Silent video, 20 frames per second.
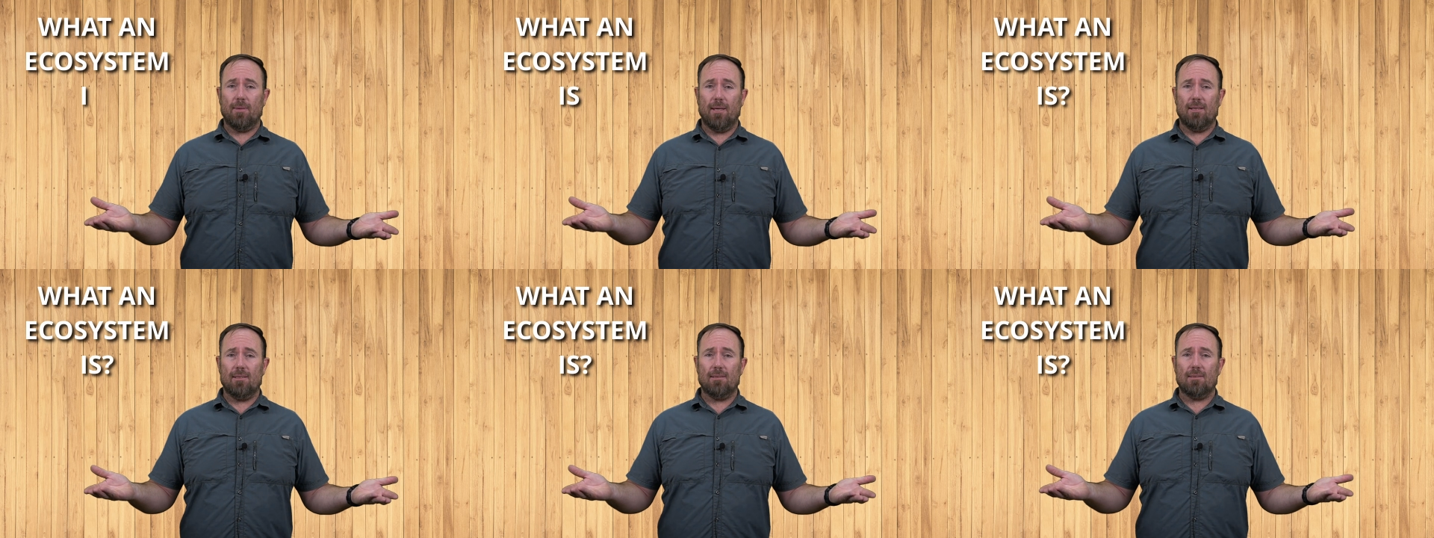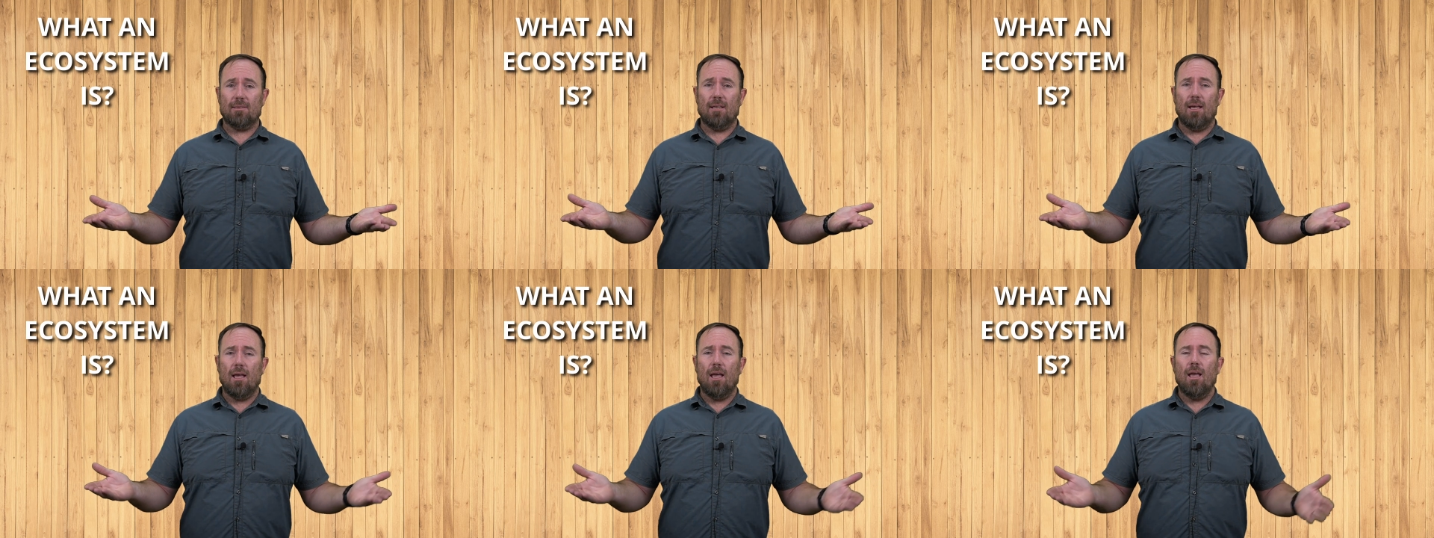
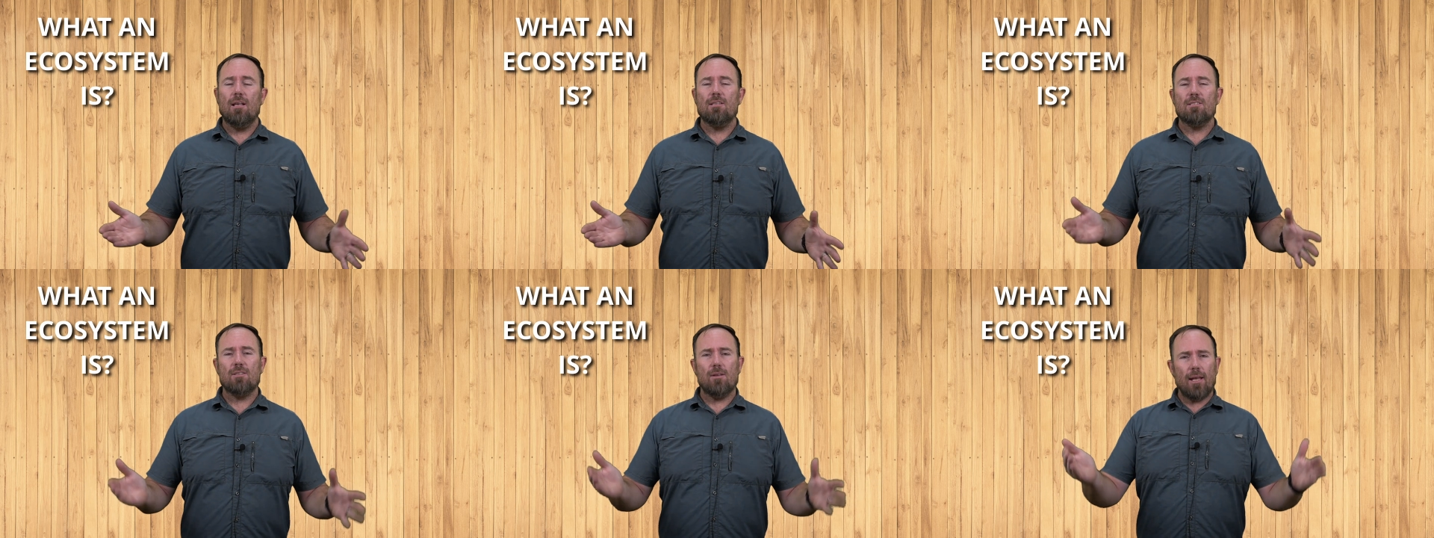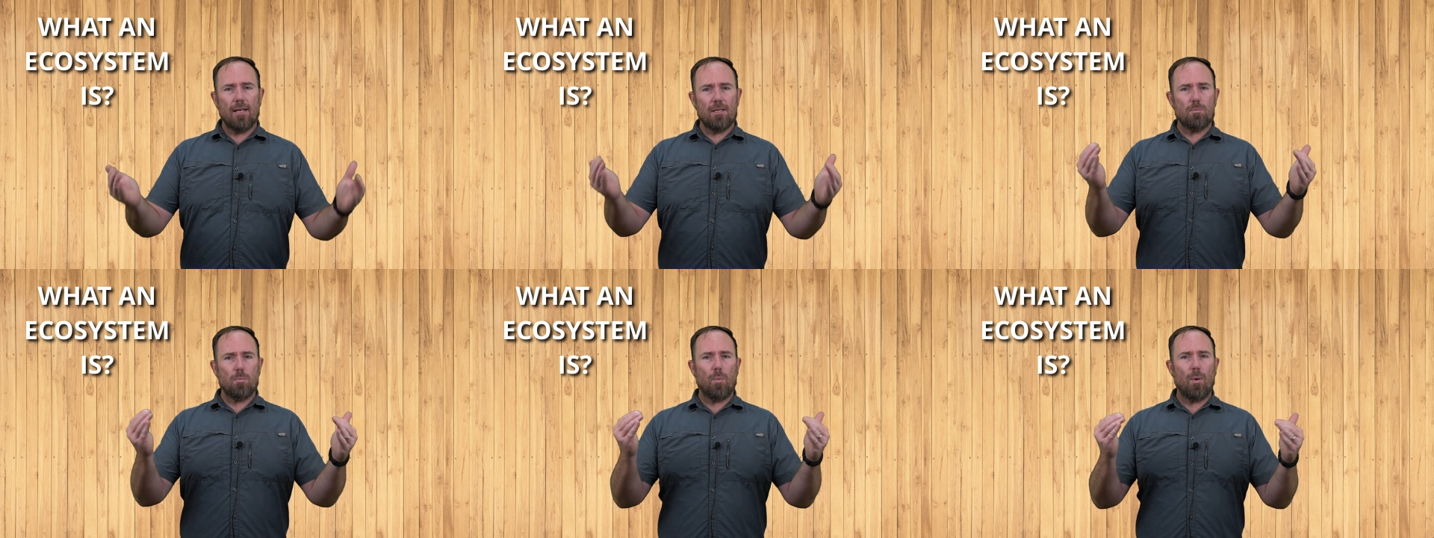is. So
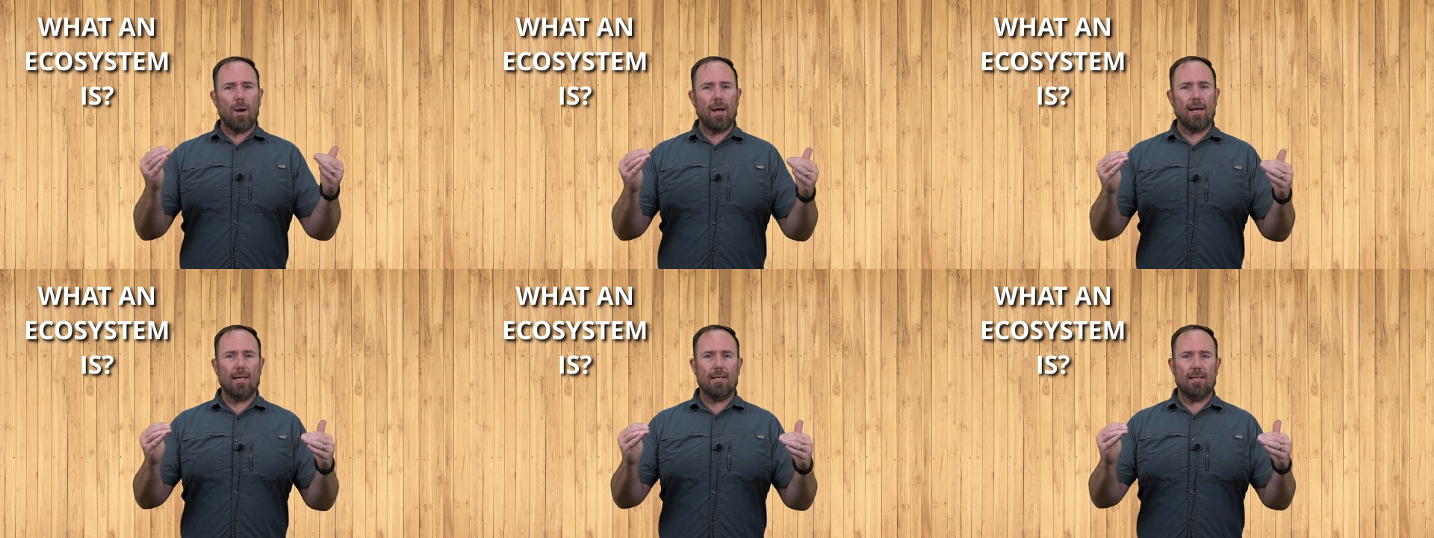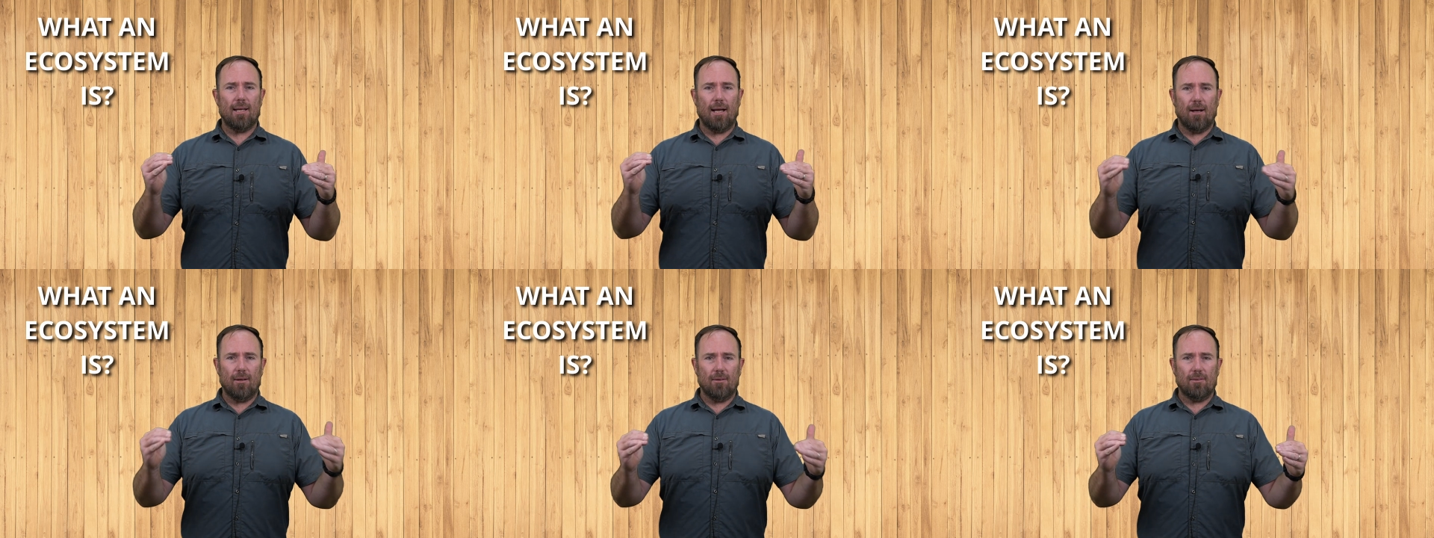let's break it
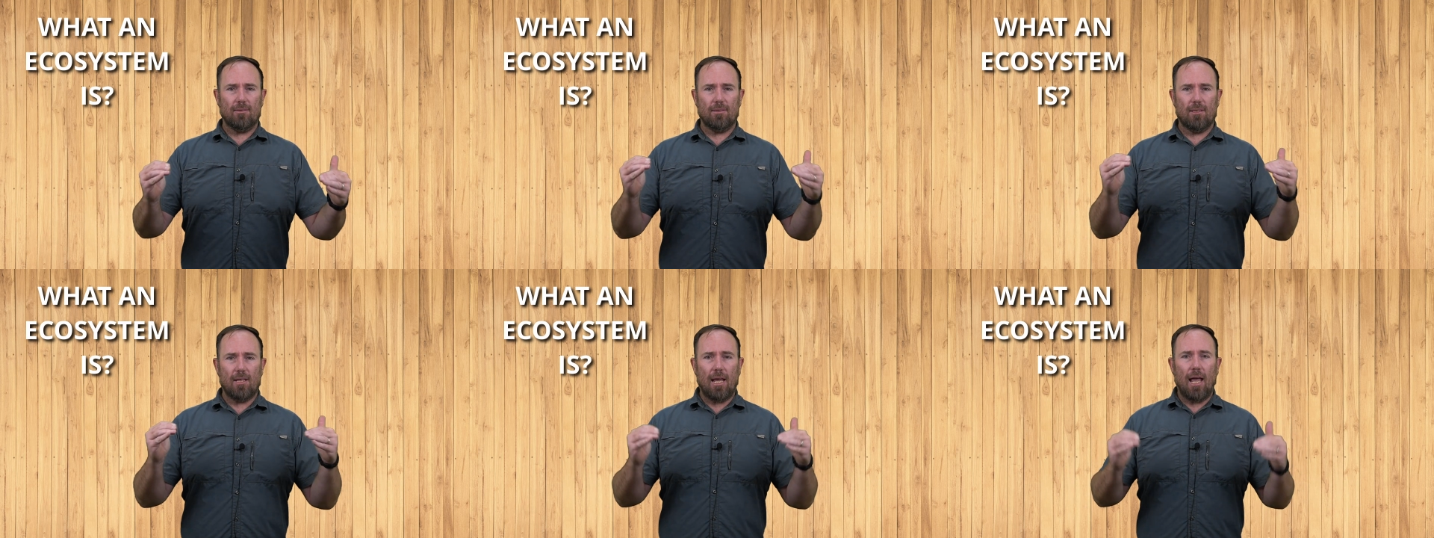down.